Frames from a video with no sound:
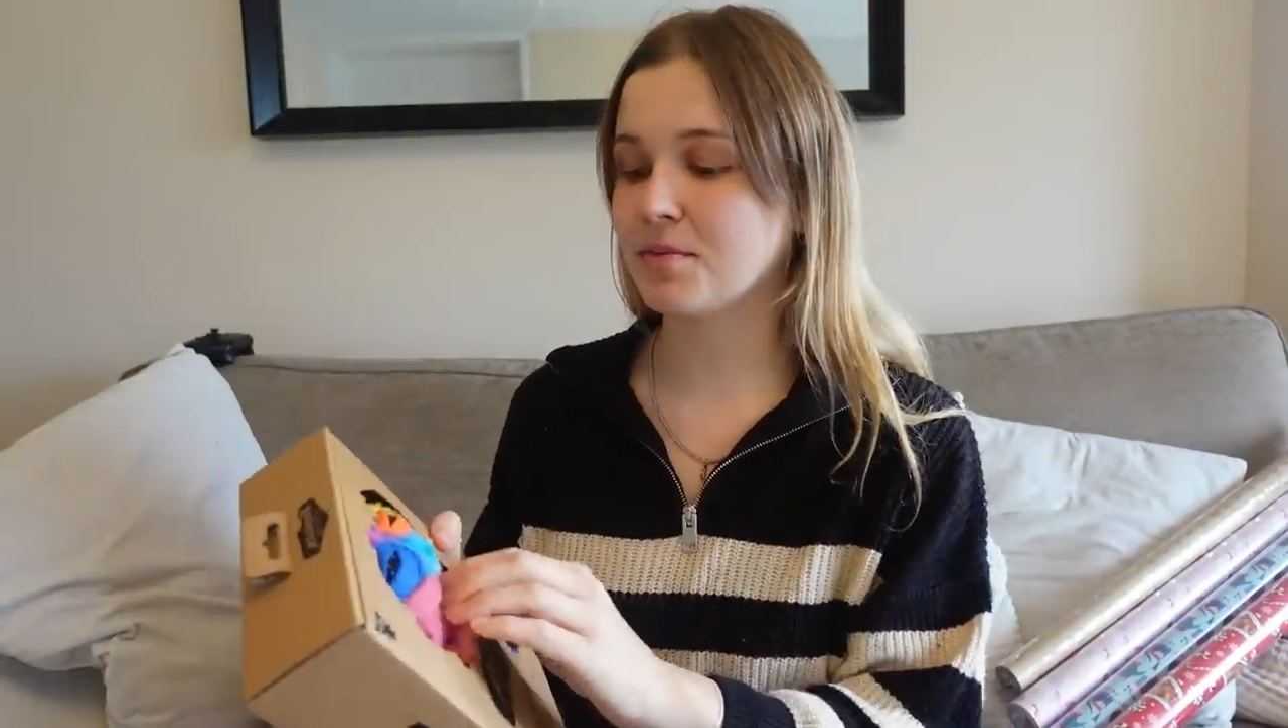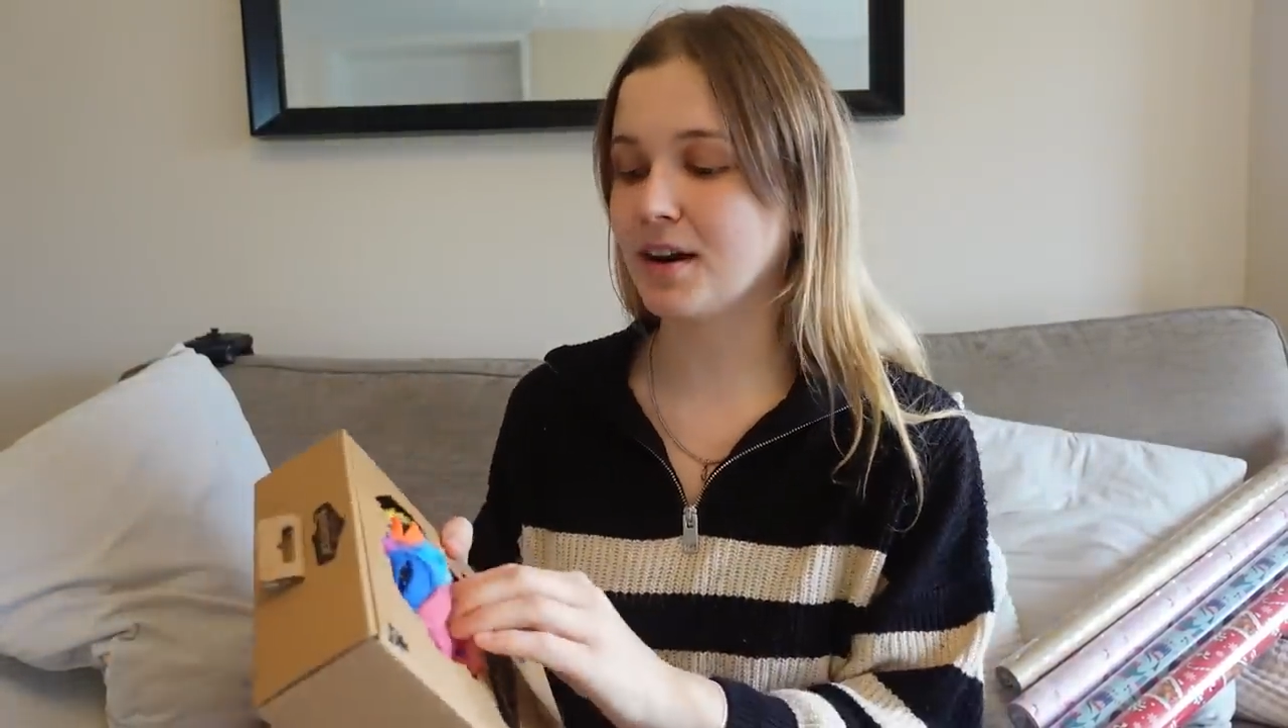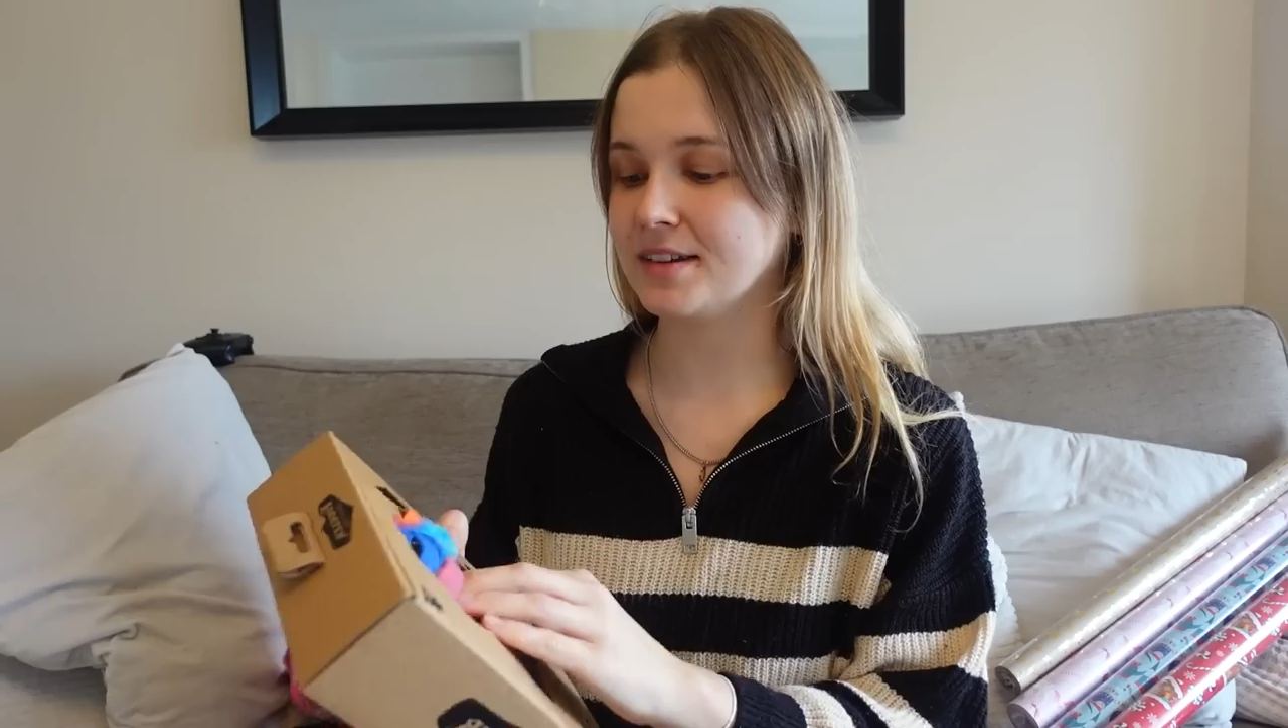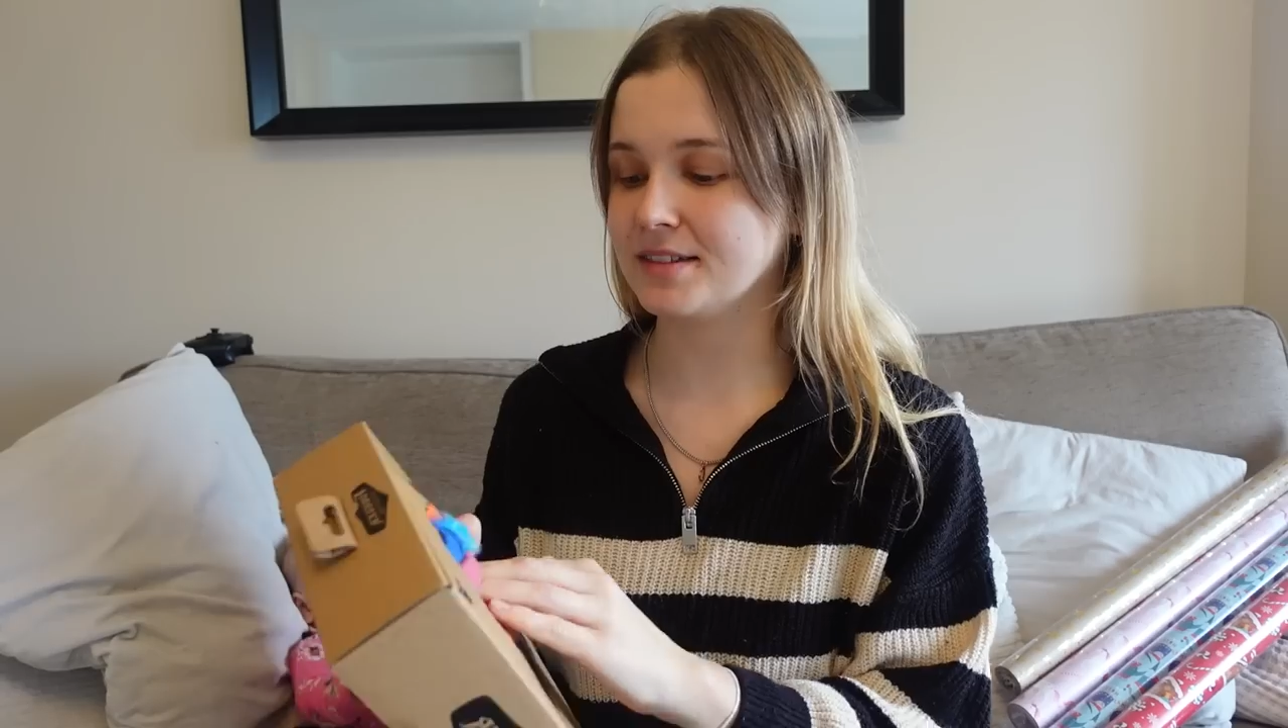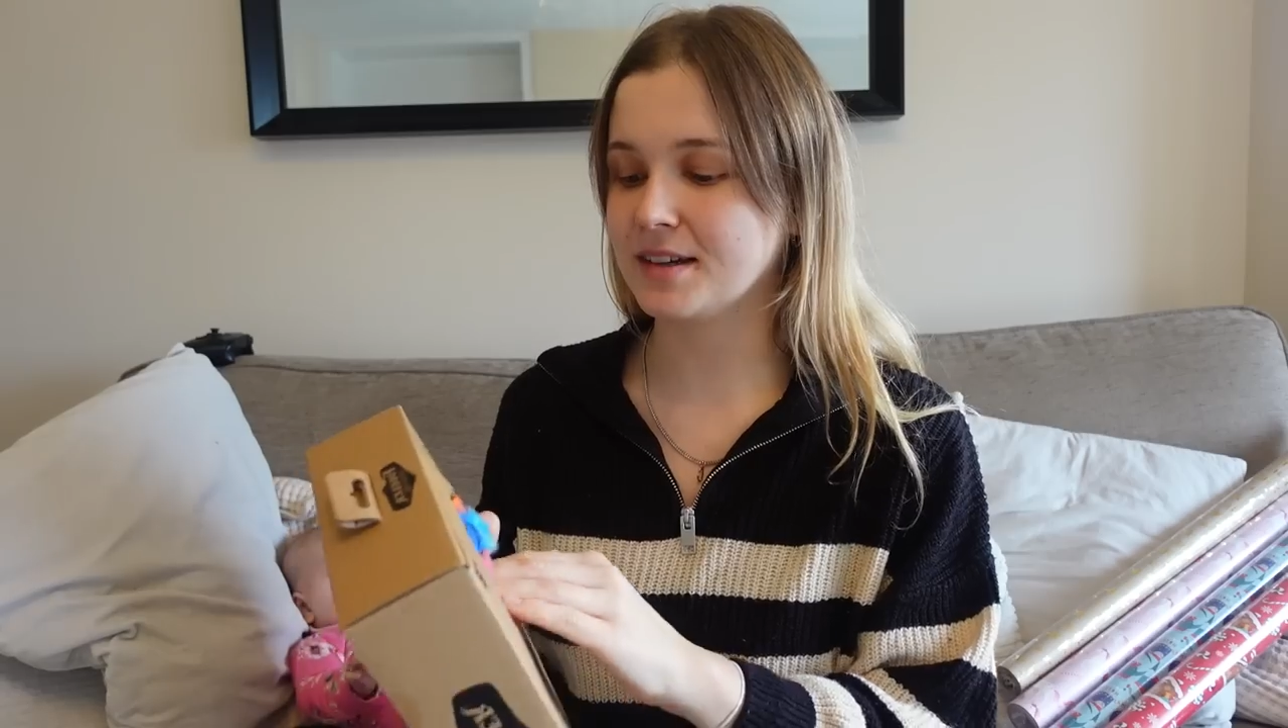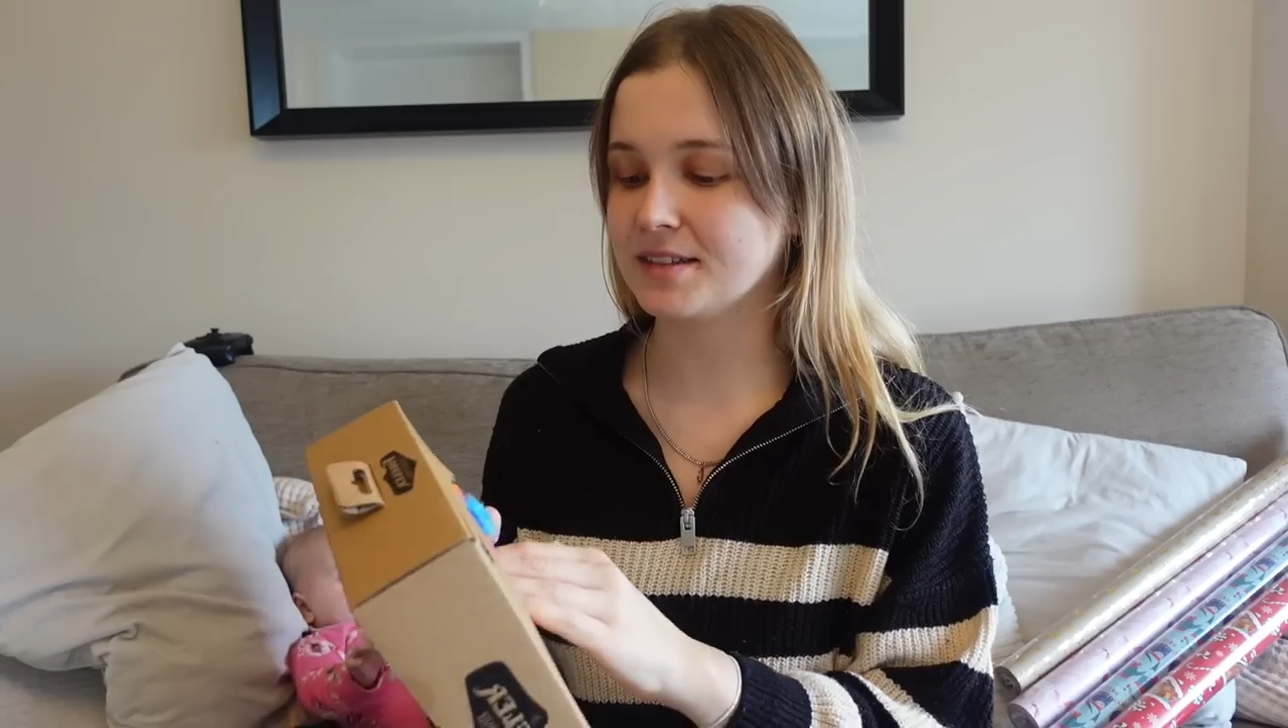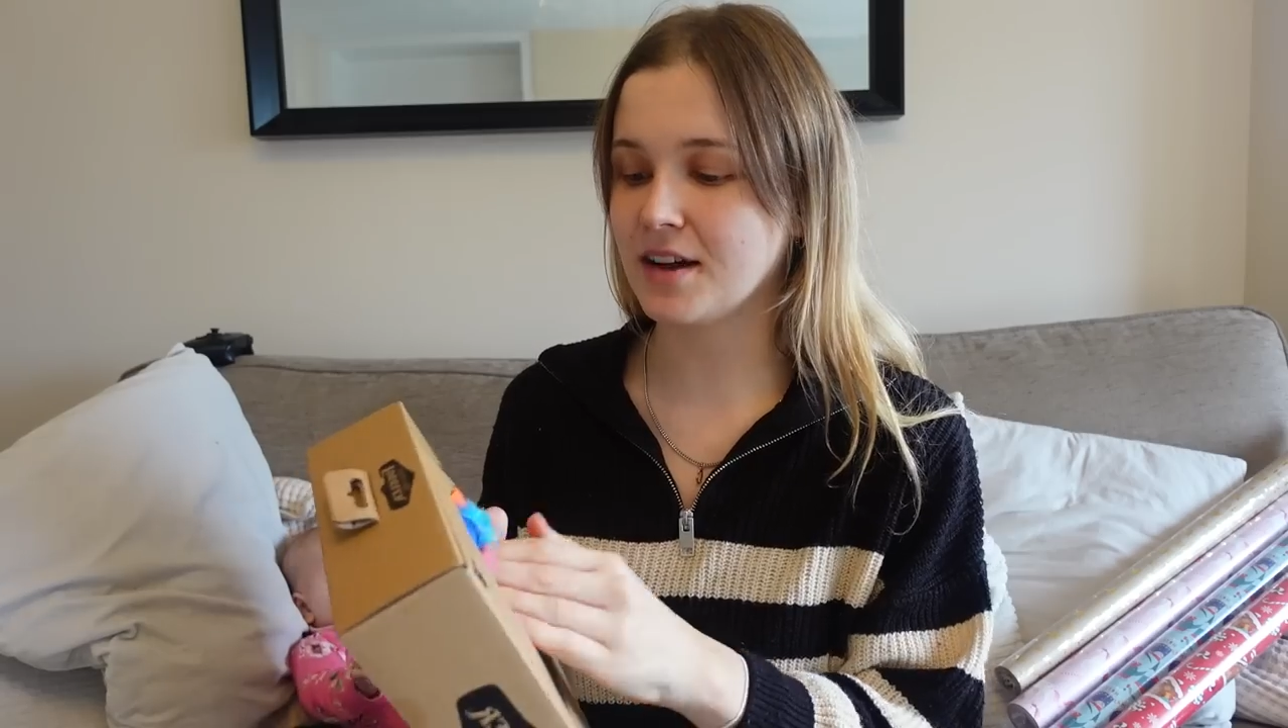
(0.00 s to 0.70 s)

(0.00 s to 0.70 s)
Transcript: price because